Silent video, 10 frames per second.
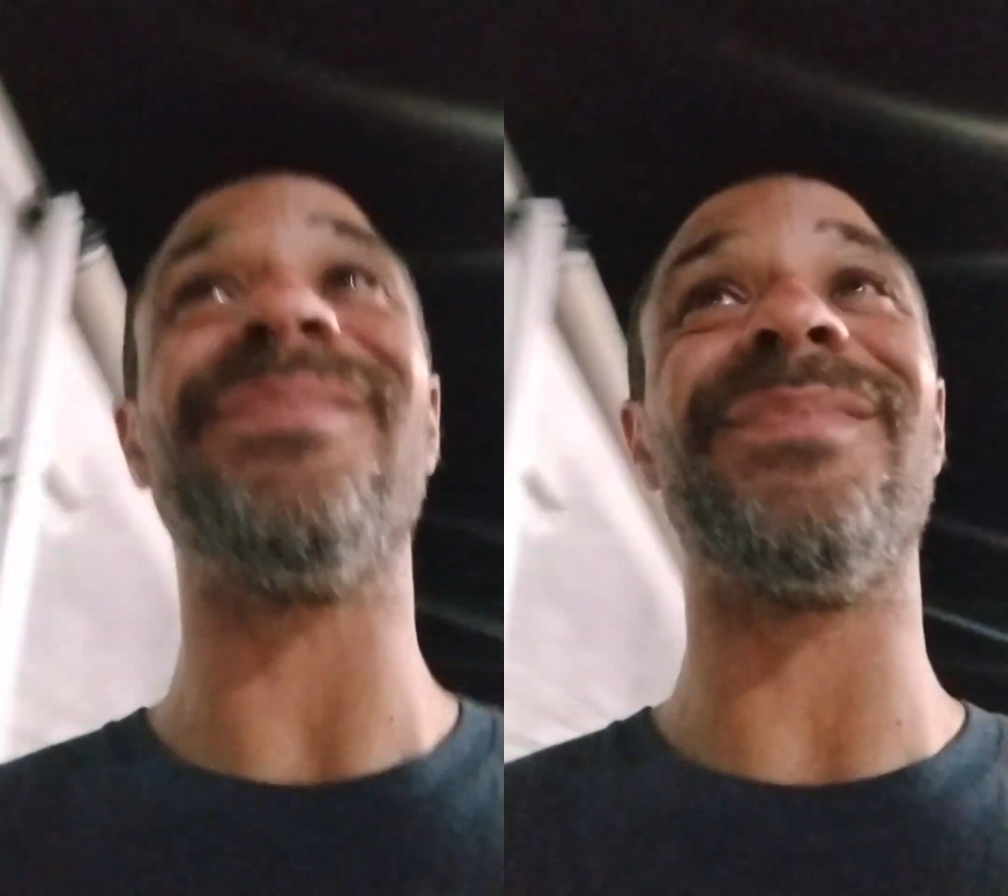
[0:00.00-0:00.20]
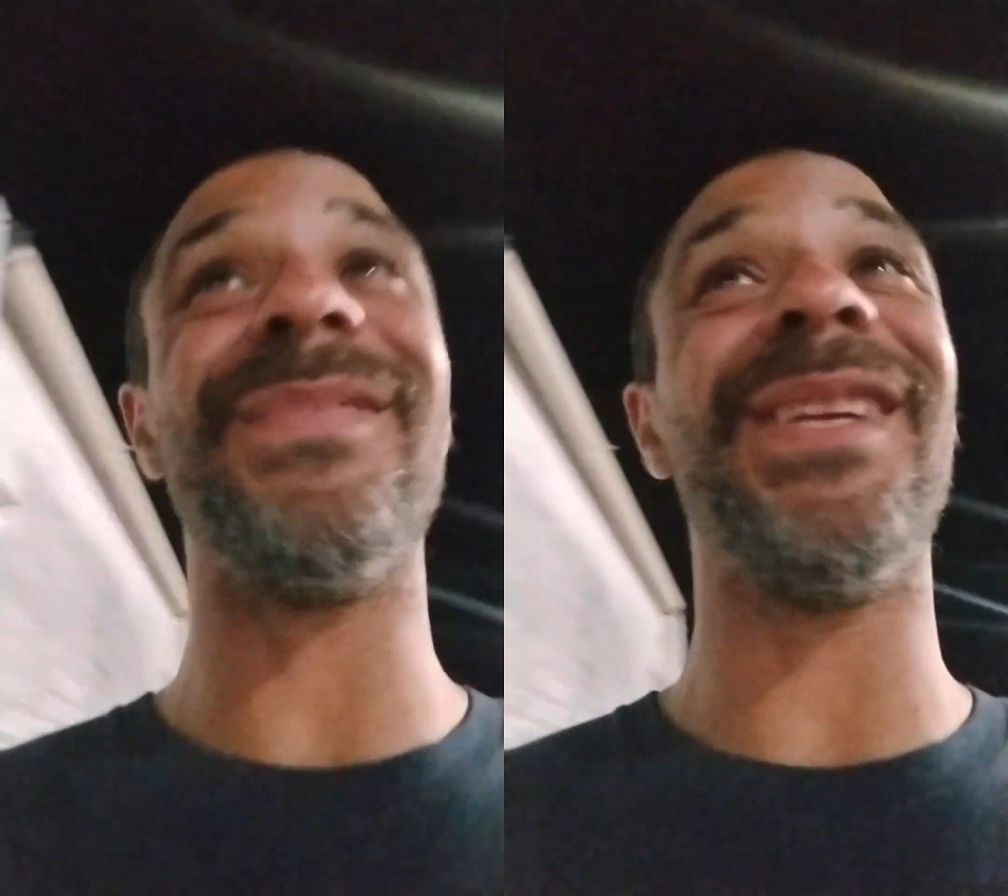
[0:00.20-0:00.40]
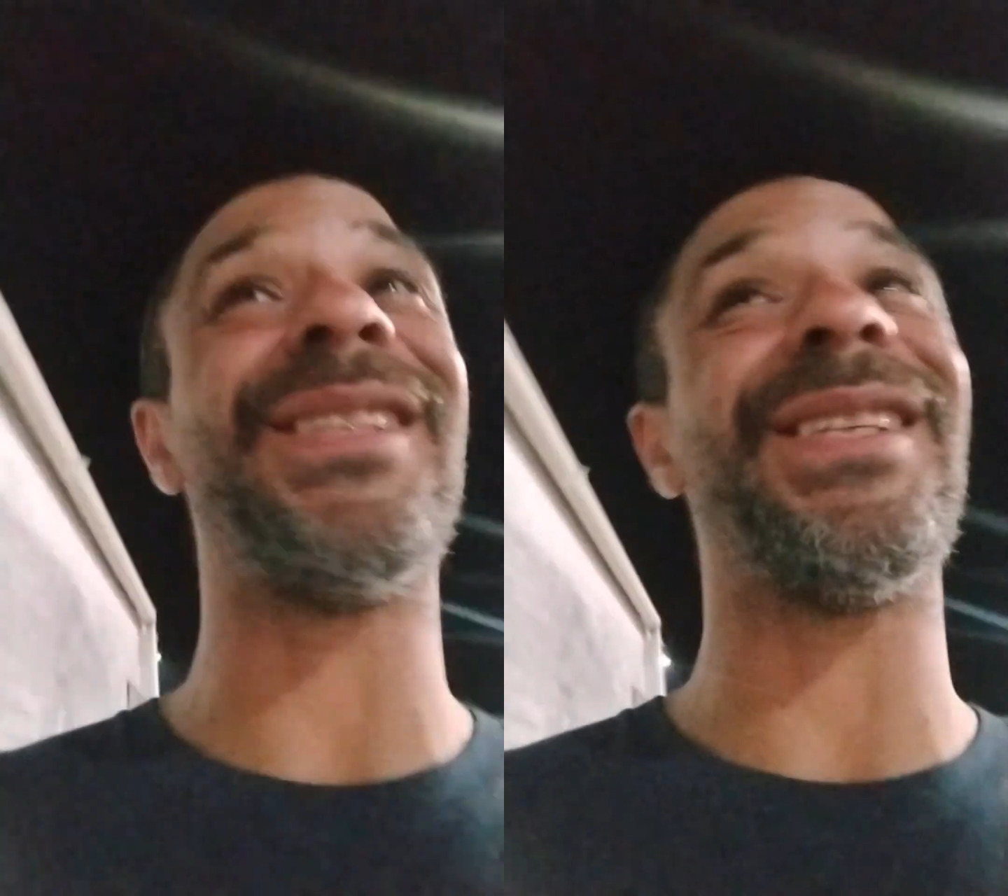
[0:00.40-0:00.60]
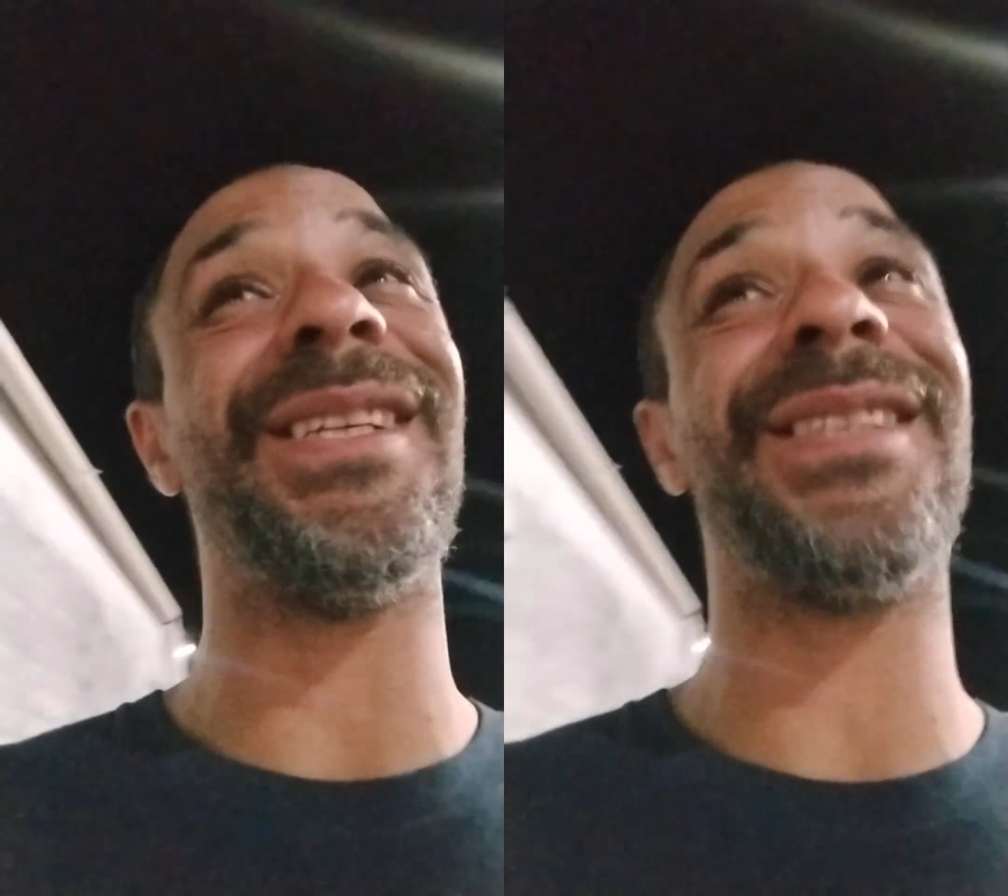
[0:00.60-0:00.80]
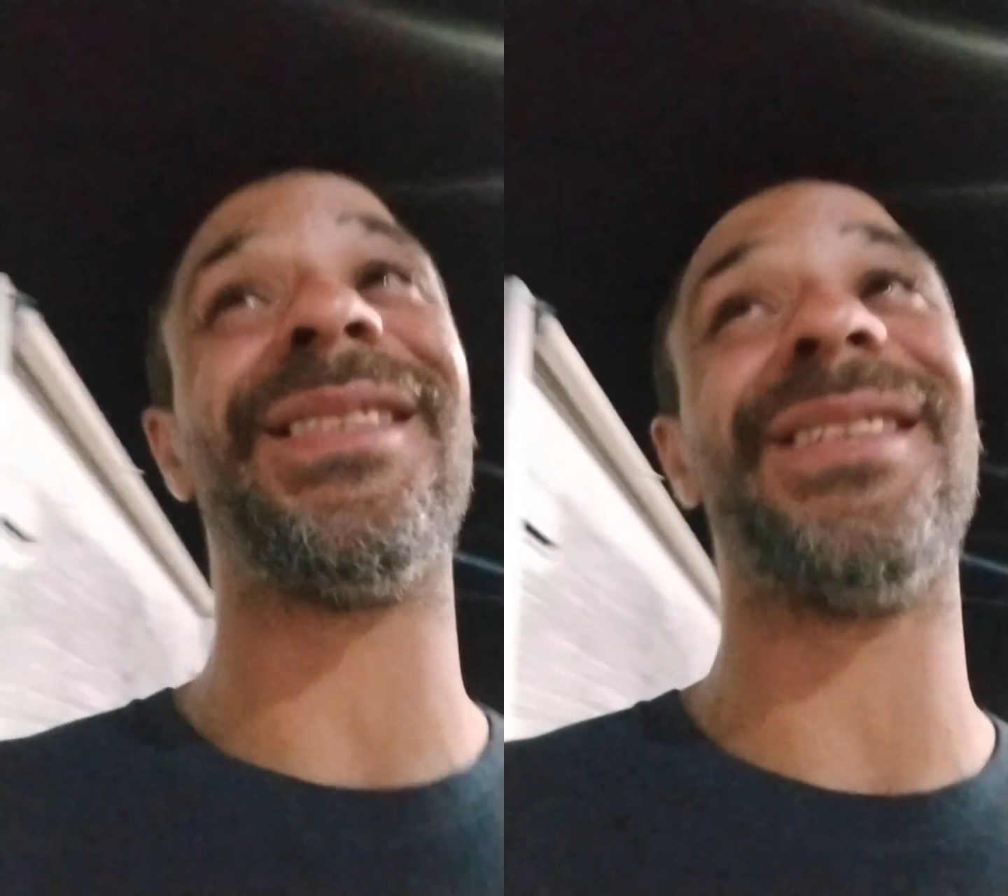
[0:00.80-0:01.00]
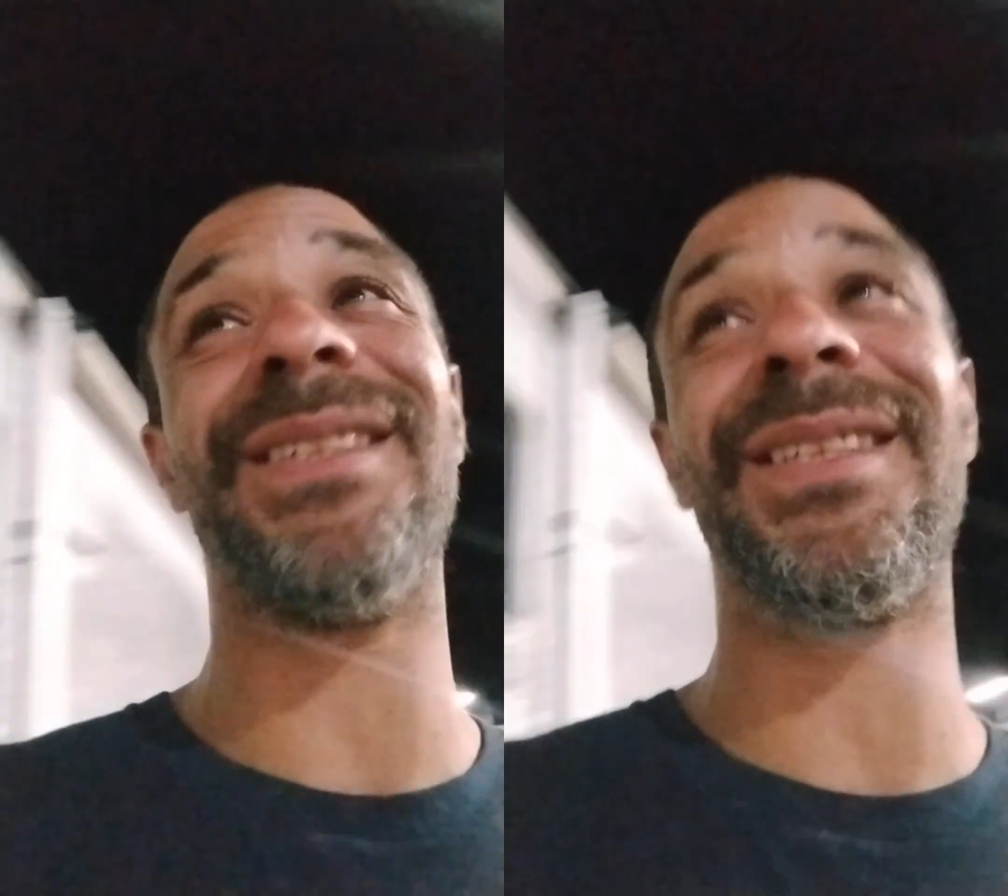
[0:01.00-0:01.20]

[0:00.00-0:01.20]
Listen, it's